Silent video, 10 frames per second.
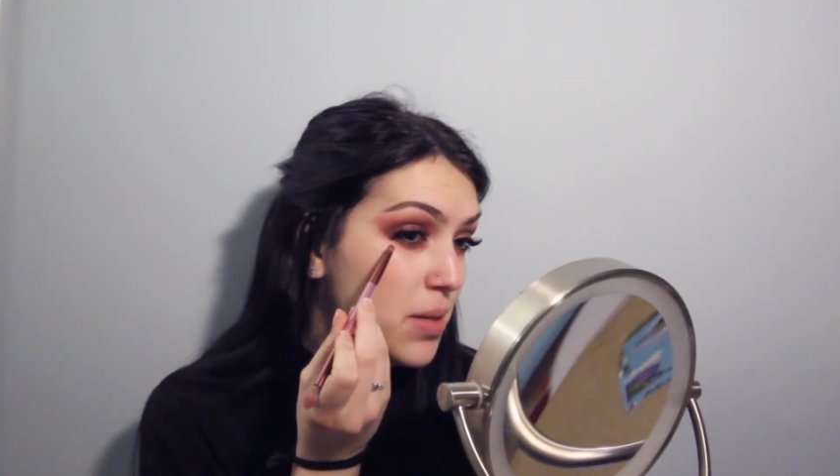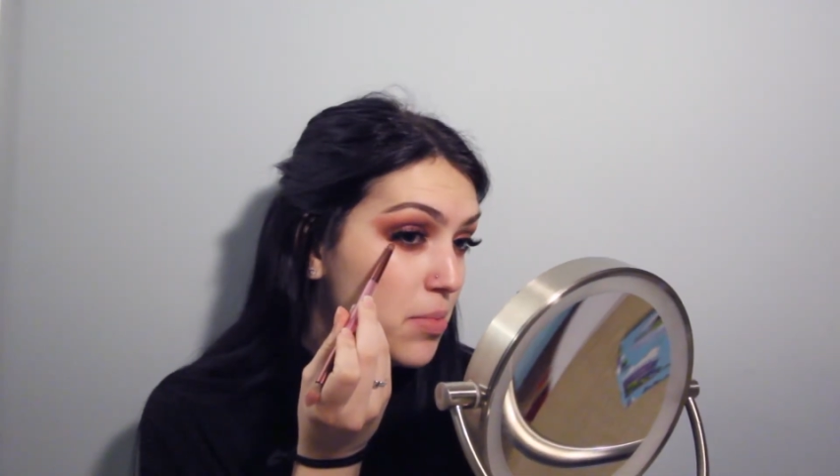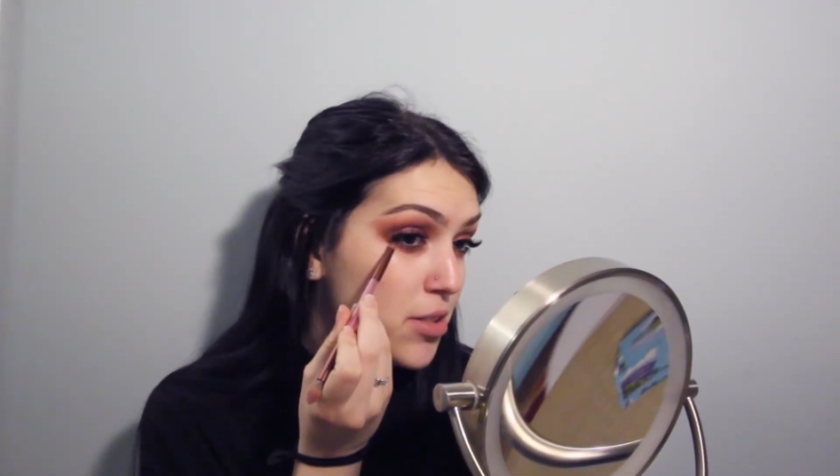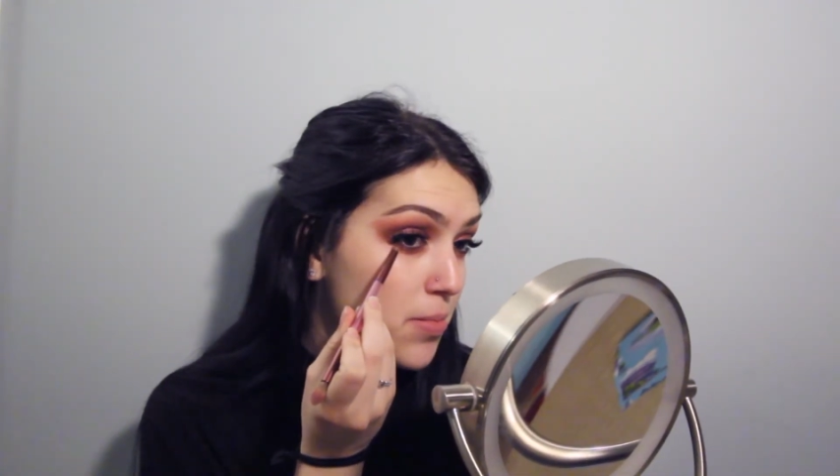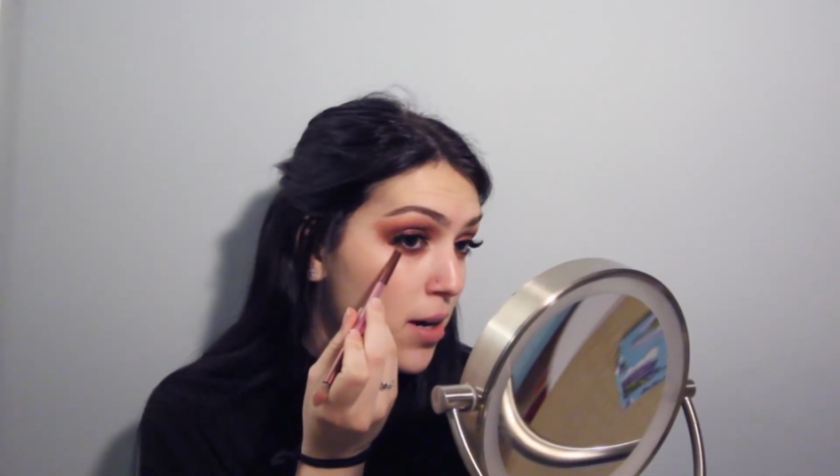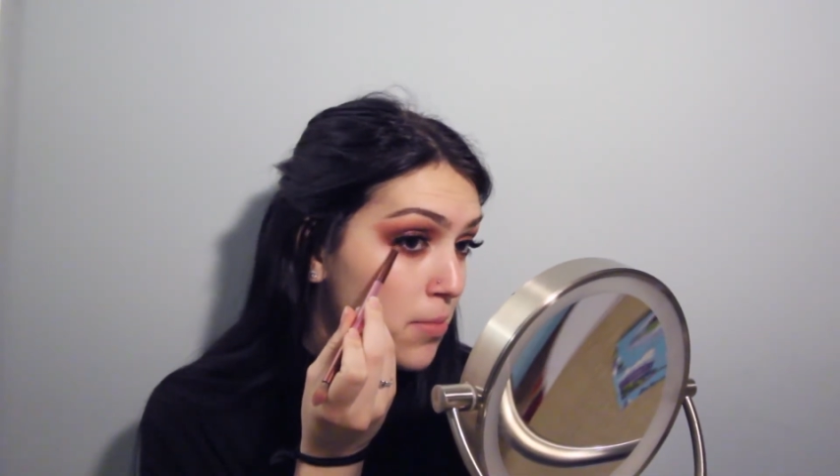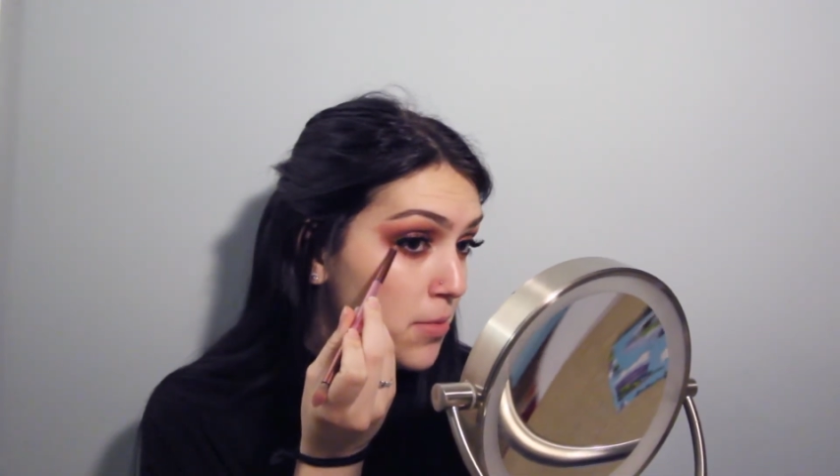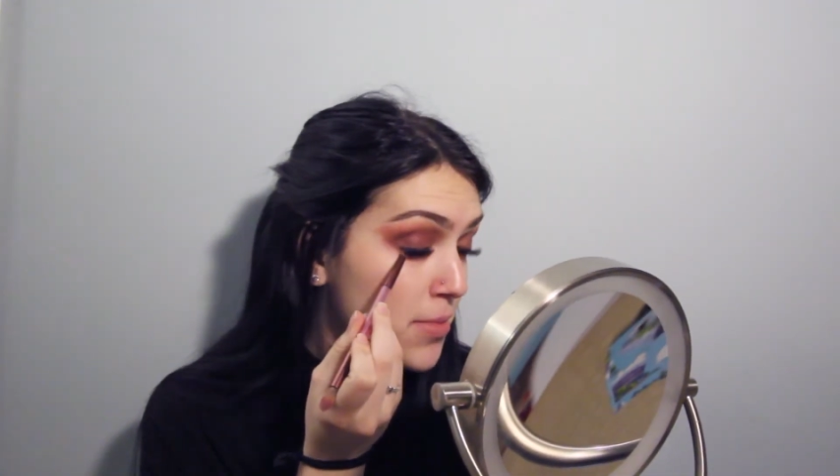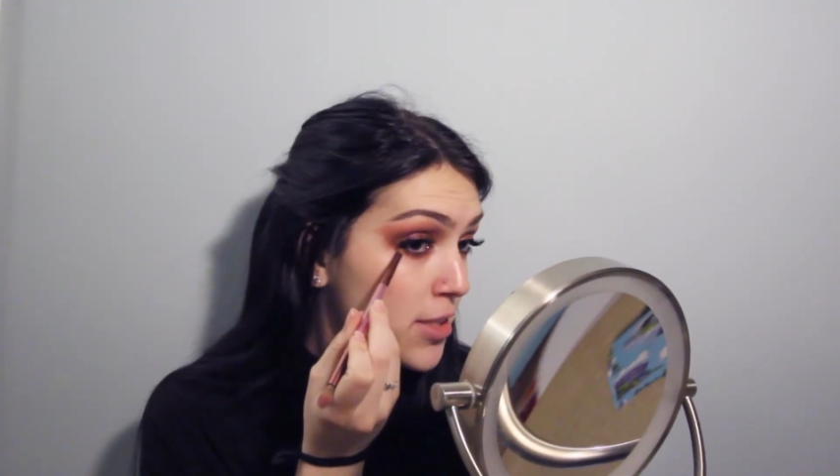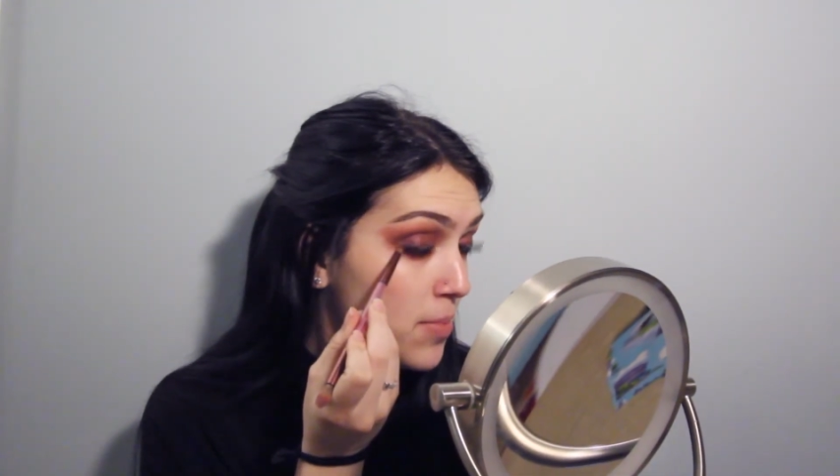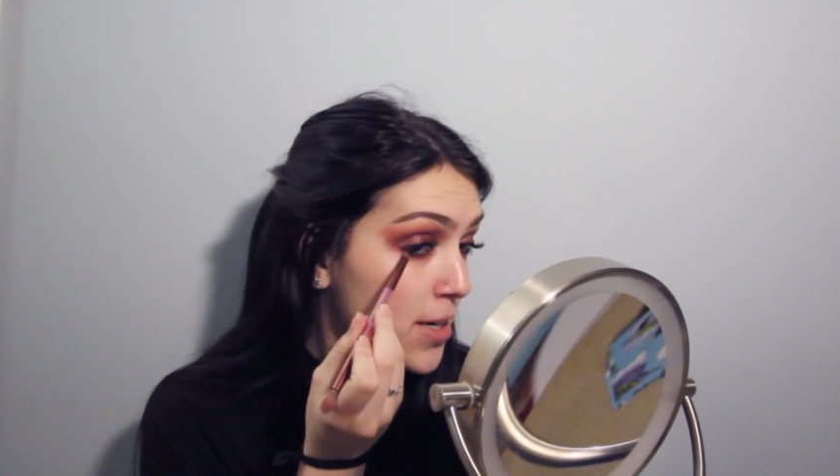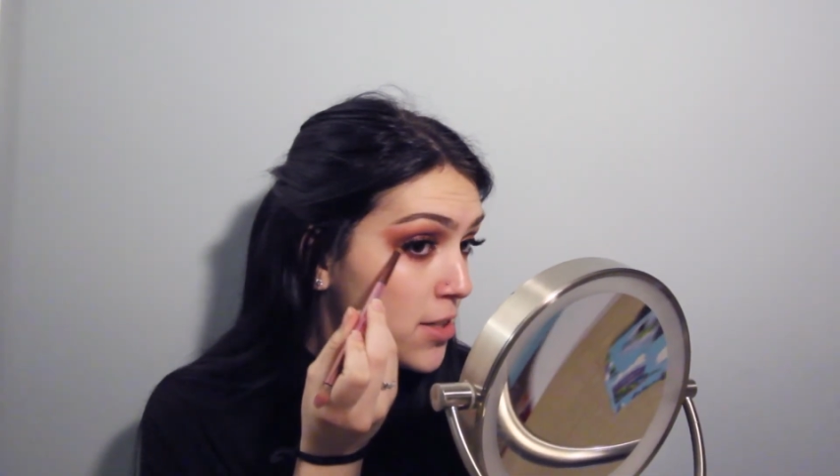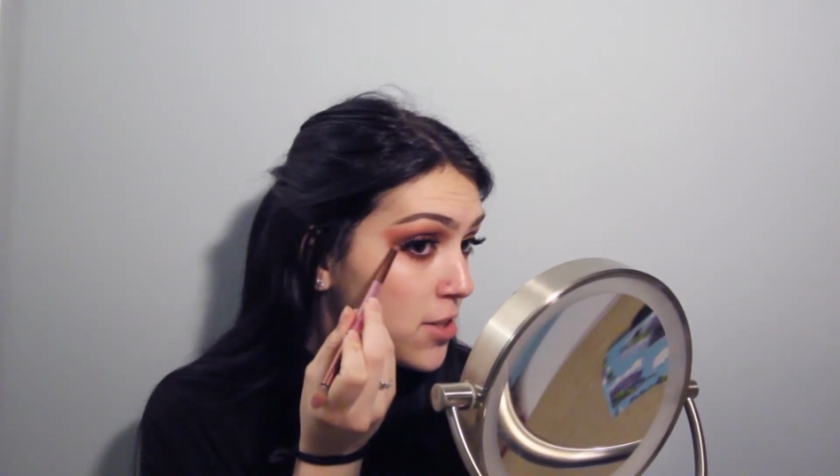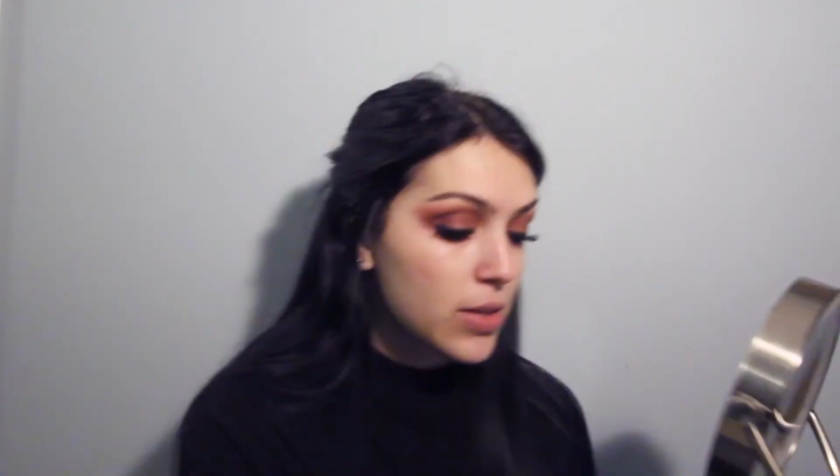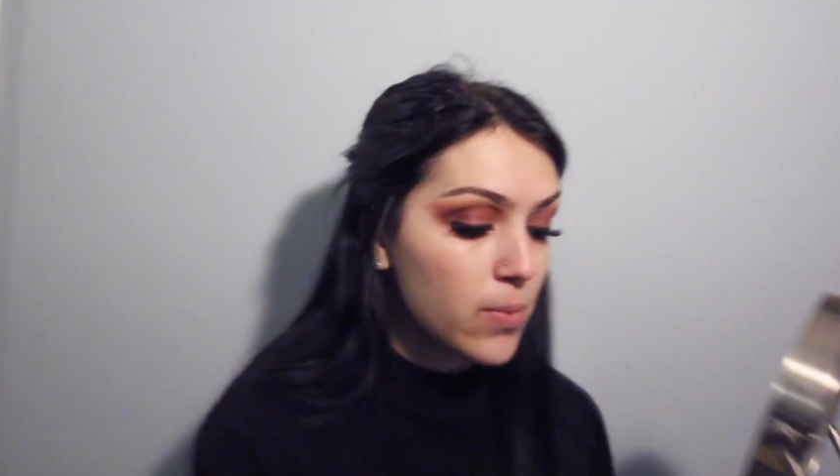people's problems so much.